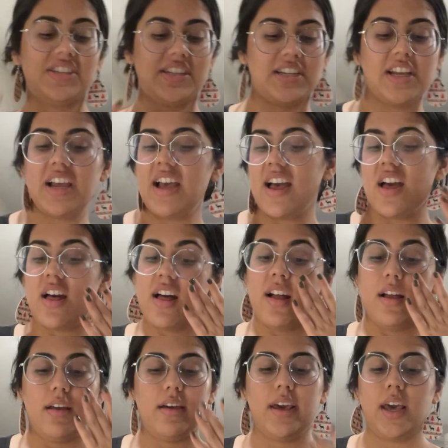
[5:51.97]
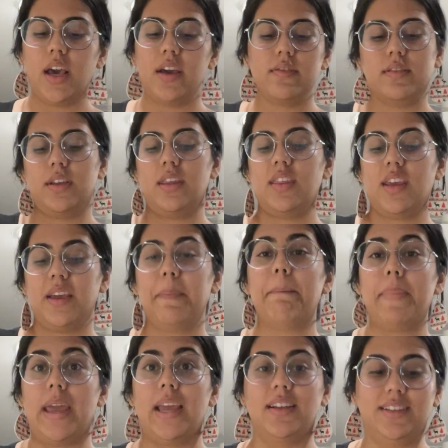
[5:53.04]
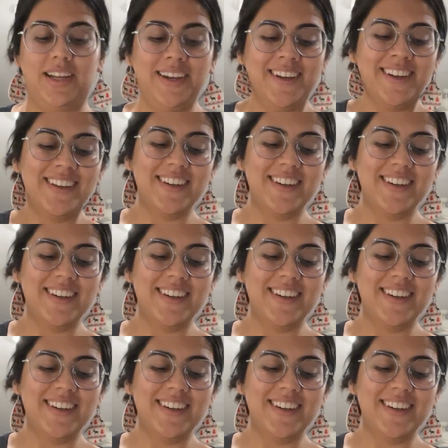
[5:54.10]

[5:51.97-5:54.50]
and everything baked.